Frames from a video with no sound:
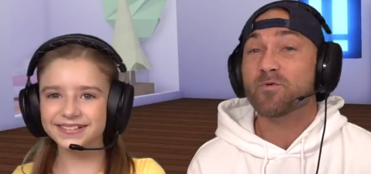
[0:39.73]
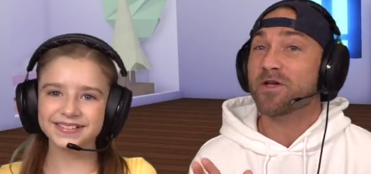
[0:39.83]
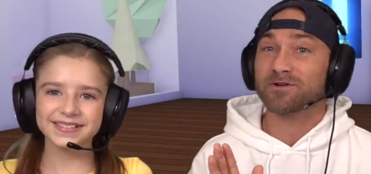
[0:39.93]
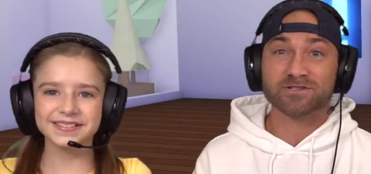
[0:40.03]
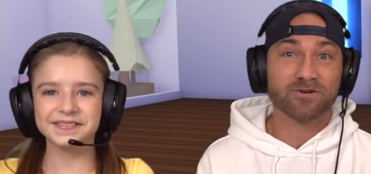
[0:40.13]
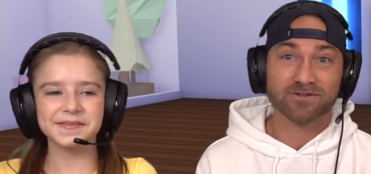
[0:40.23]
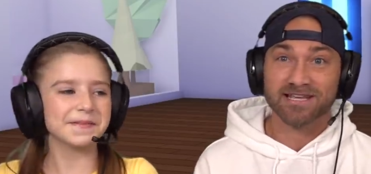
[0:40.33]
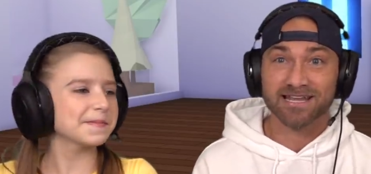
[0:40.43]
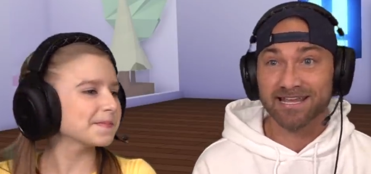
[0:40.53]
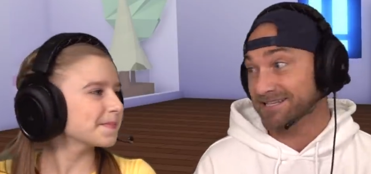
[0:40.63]
Speaker 1: We are so
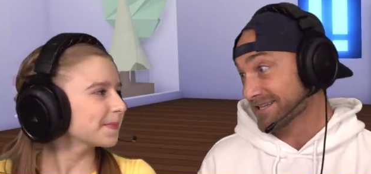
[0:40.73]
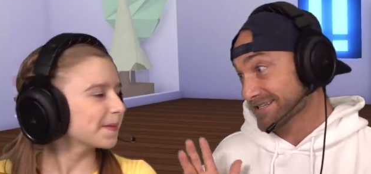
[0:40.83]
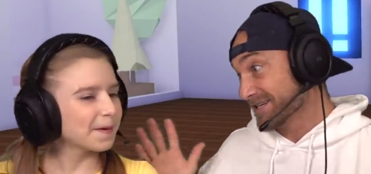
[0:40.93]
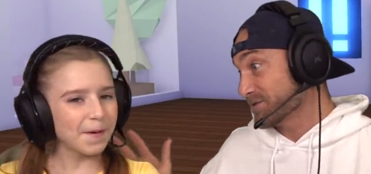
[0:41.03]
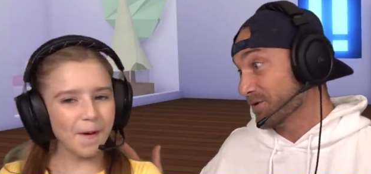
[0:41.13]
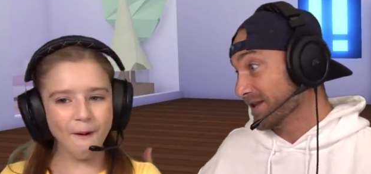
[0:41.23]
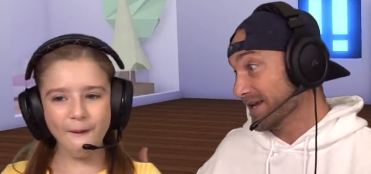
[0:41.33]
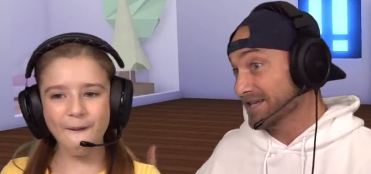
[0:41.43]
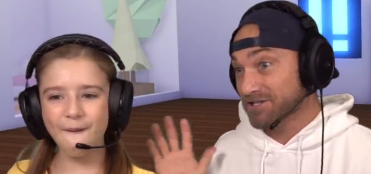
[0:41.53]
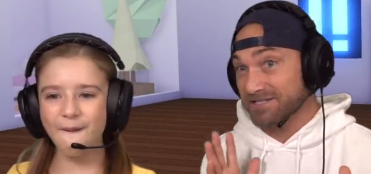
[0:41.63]
excited to get into this. It's really,
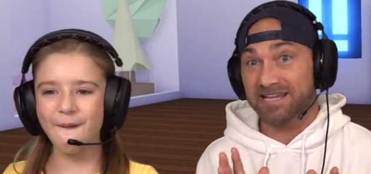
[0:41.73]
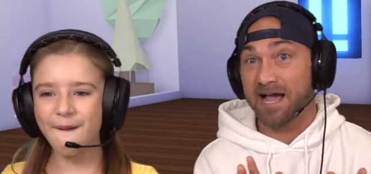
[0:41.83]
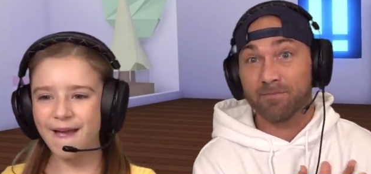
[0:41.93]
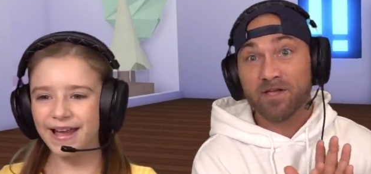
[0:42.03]
it's just time.